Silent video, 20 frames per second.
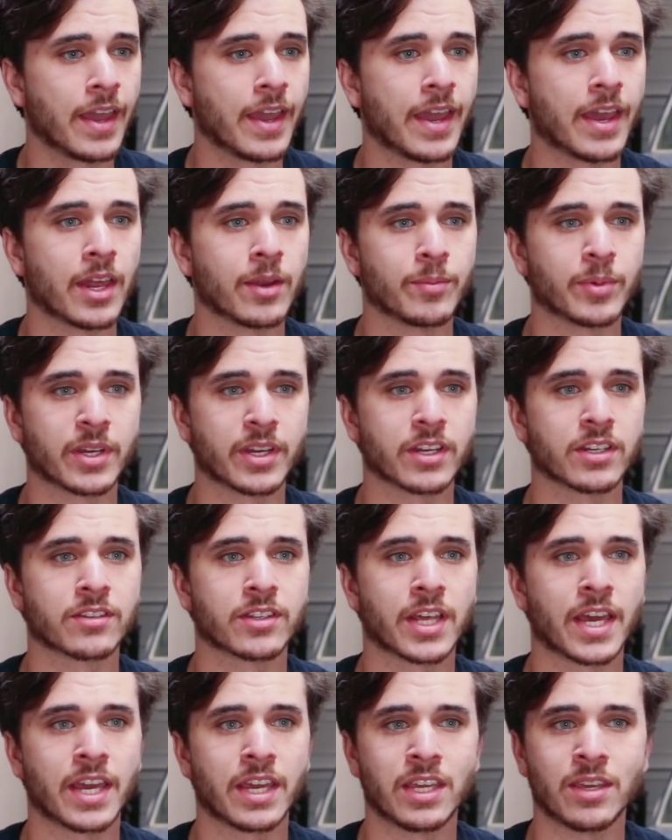and because of
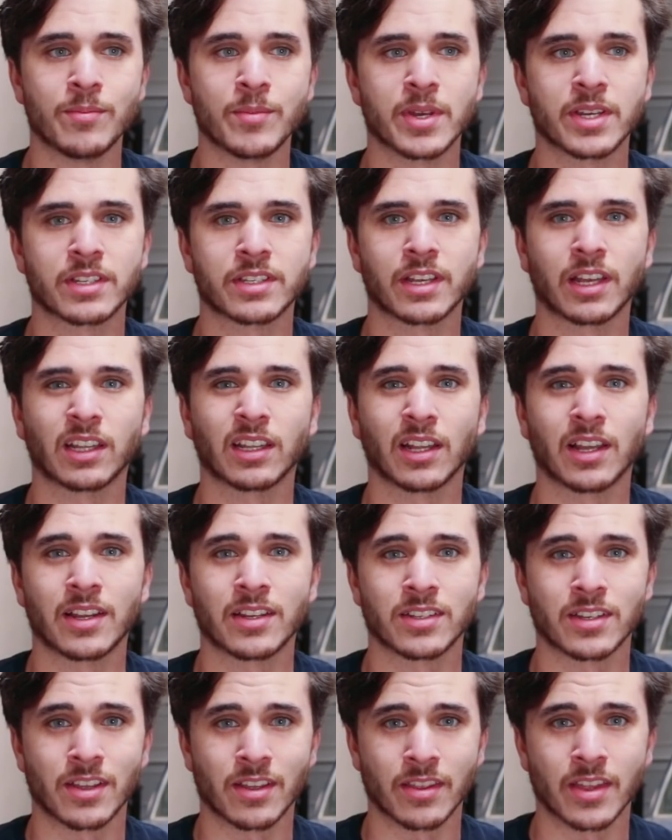that he missed
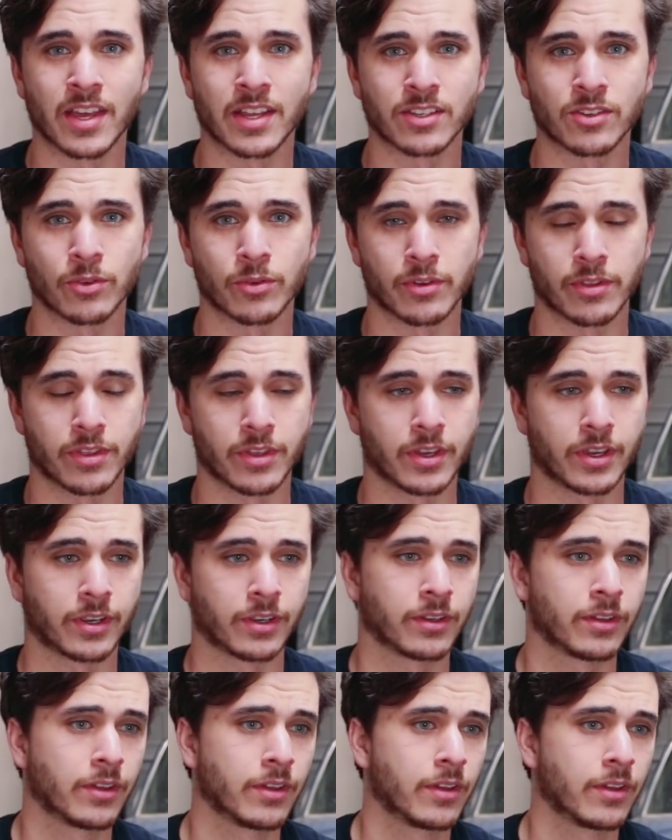deadlines and that sort of thing.